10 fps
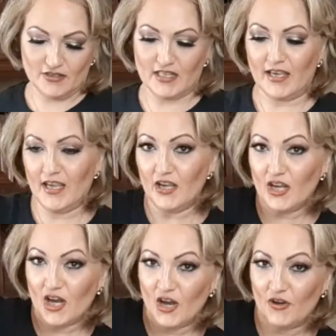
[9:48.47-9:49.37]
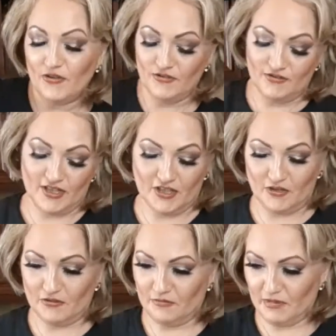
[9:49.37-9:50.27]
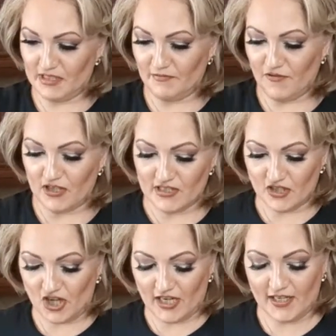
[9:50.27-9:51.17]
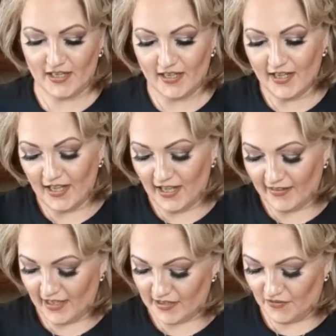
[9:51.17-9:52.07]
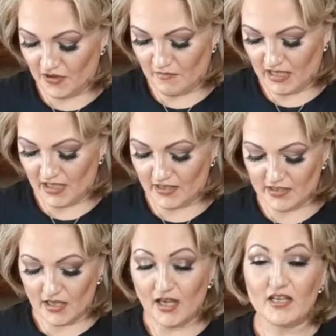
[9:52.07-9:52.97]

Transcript: You say, here you go, and you put some frosting on it, and that's for your minions.